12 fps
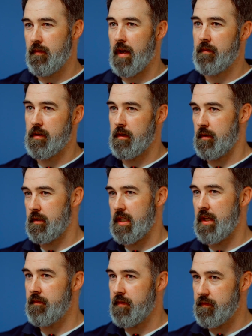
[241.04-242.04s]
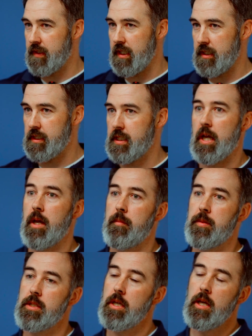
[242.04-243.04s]
after 10, 15
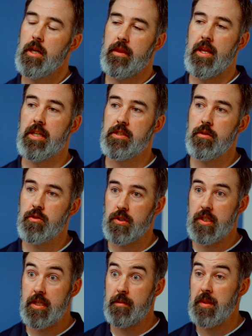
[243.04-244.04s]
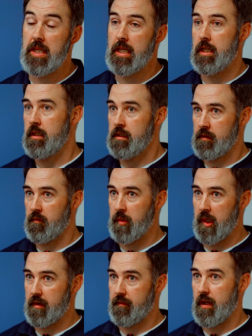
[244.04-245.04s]
steps, that's usually the beginnings of
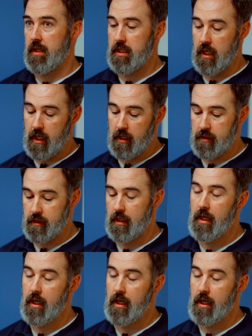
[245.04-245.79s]
plantar fasciitis.